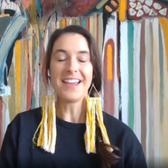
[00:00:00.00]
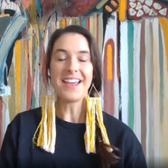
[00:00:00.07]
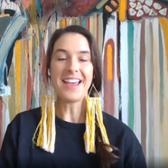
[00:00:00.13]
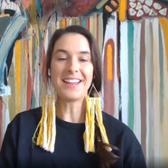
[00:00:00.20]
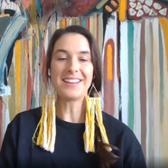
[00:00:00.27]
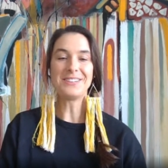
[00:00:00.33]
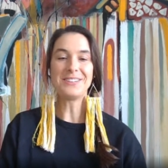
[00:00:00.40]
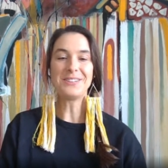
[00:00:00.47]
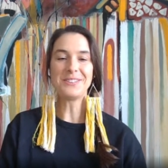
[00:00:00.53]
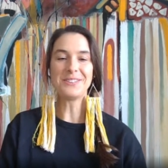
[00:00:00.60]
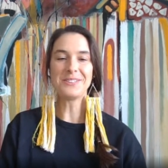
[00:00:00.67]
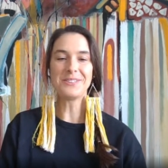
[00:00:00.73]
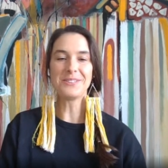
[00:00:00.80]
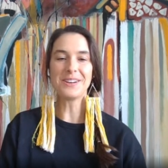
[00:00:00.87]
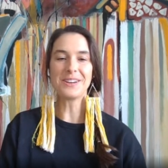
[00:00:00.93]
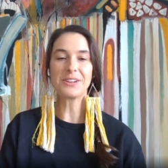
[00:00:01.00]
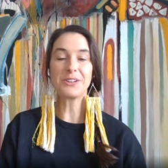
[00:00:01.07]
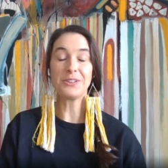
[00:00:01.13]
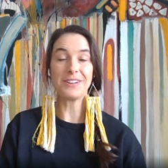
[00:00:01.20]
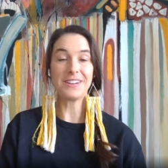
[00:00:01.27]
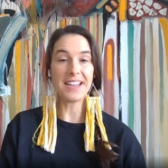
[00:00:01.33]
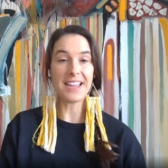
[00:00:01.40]
and you
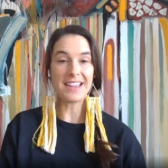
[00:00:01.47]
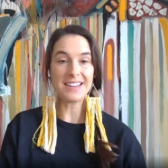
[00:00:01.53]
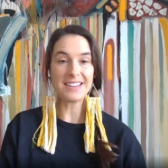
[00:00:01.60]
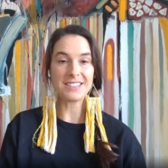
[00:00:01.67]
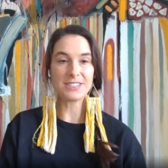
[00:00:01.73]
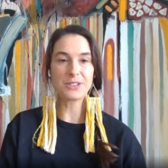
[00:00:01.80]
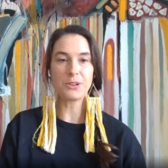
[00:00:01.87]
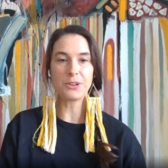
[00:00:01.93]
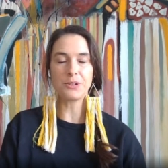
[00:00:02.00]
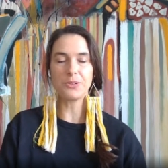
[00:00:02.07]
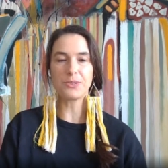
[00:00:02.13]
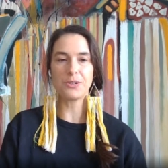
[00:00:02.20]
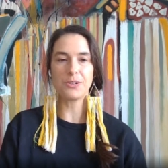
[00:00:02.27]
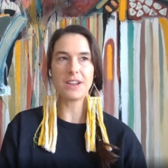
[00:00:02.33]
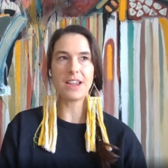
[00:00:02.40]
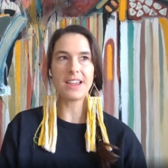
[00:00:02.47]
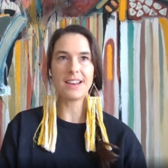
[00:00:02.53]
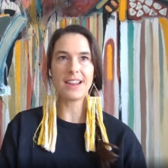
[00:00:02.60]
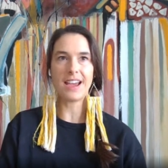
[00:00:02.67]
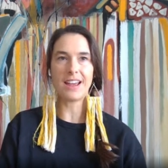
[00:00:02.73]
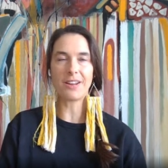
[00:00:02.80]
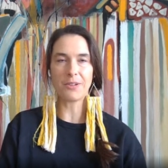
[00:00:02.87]
create so you create
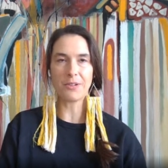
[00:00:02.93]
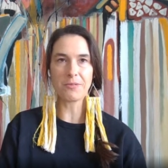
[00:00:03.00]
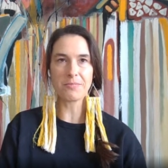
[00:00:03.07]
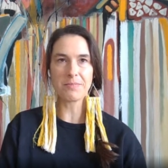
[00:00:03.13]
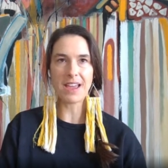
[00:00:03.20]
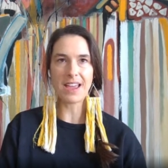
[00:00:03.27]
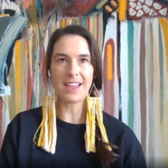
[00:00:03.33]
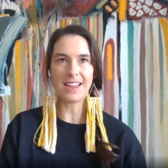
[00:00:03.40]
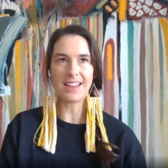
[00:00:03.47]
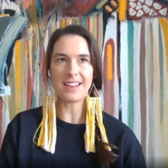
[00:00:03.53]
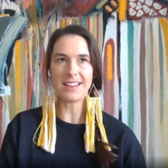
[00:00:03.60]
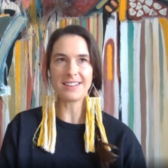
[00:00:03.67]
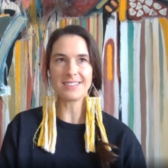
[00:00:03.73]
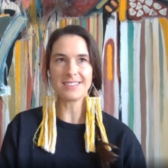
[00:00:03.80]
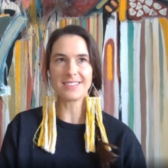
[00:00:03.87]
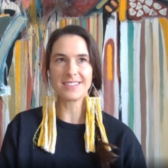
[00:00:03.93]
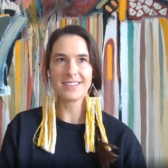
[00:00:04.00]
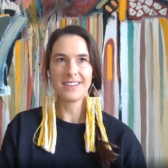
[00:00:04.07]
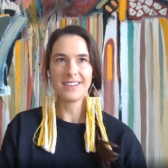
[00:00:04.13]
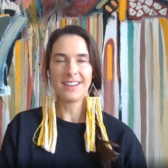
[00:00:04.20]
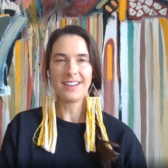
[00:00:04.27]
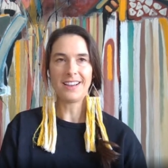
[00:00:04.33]
at home and
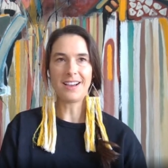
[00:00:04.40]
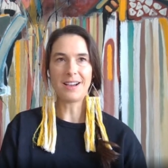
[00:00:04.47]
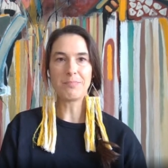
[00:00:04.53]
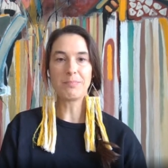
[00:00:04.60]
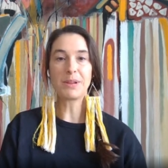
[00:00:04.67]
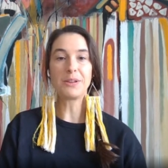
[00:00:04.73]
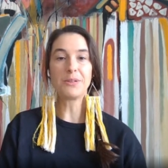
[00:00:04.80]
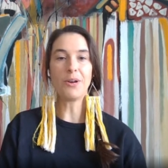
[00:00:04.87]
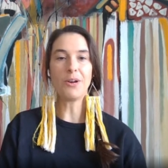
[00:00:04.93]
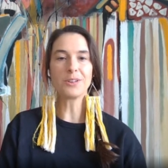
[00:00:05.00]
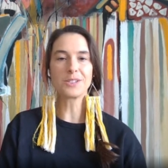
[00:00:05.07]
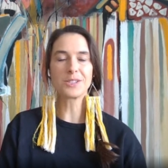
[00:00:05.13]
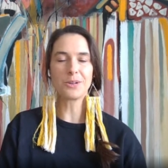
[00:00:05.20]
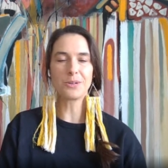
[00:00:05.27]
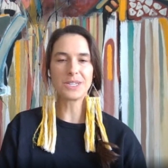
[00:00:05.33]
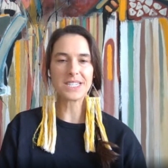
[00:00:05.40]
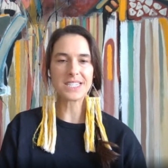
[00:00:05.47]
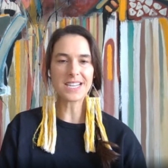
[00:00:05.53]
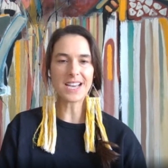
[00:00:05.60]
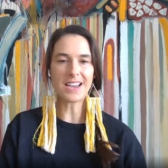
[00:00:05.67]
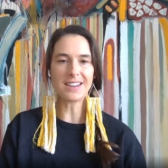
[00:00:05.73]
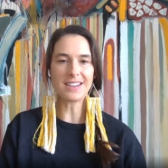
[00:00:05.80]
um, but you also
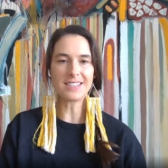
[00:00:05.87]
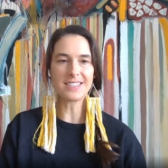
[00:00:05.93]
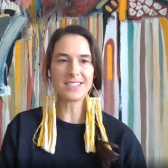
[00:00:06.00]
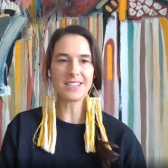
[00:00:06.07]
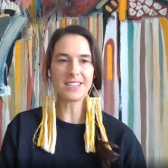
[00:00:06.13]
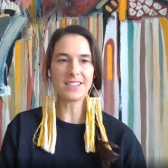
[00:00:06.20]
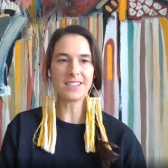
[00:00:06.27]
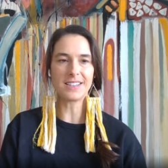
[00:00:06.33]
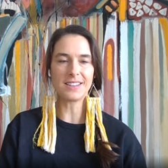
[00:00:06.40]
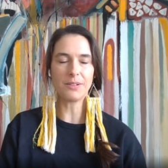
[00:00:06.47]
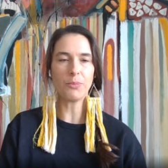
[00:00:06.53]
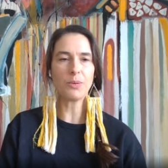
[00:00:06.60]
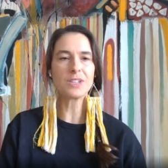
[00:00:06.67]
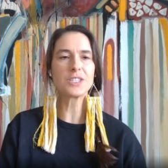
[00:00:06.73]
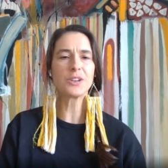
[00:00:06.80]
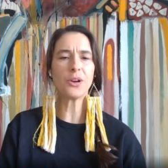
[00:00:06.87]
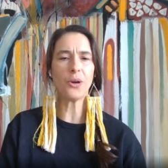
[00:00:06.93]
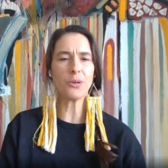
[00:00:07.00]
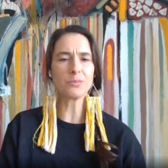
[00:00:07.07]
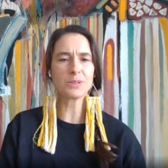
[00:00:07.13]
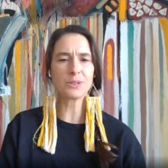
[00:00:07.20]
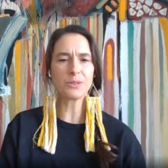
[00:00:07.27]
decided to what's your
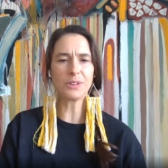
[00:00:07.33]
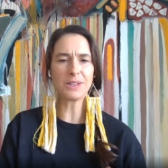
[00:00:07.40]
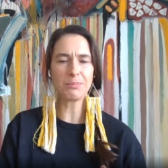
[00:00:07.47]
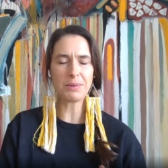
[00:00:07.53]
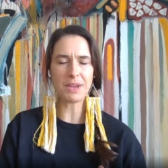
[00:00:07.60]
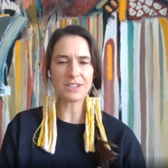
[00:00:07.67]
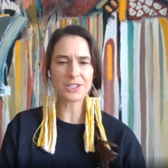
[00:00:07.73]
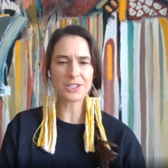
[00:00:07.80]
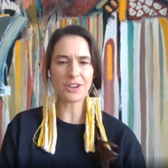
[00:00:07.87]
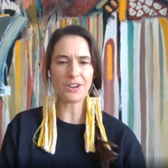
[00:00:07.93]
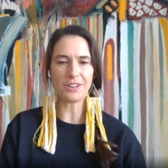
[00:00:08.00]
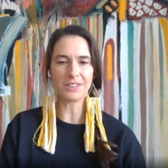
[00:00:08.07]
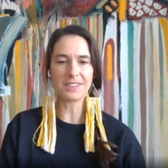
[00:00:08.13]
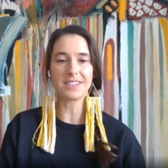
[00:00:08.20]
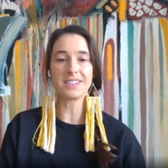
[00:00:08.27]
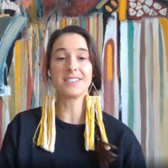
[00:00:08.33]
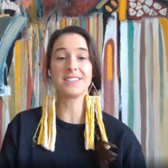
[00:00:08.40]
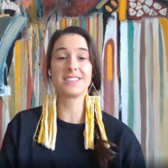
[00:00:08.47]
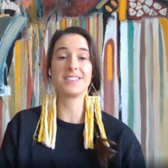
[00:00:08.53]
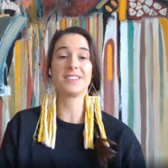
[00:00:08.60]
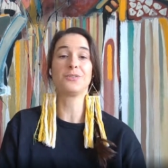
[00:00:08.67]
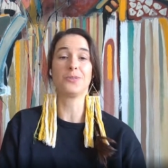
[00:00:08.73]
homeschooling page called because
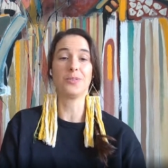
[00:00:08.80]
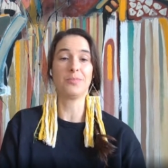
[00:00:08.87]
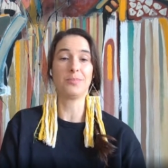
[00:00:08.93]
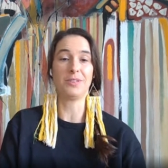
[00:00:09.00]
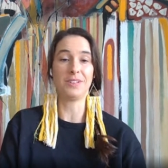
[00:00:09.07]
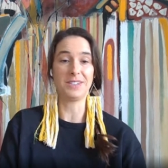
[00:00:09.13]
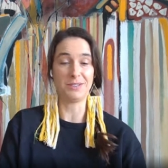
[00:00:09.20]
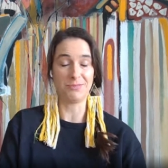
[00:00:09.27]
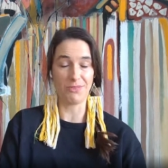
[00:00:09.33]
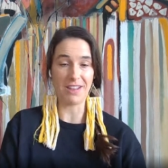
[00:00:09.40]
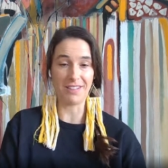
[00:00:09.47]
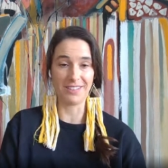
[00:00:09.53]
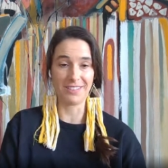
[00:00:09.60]
it's adorable as well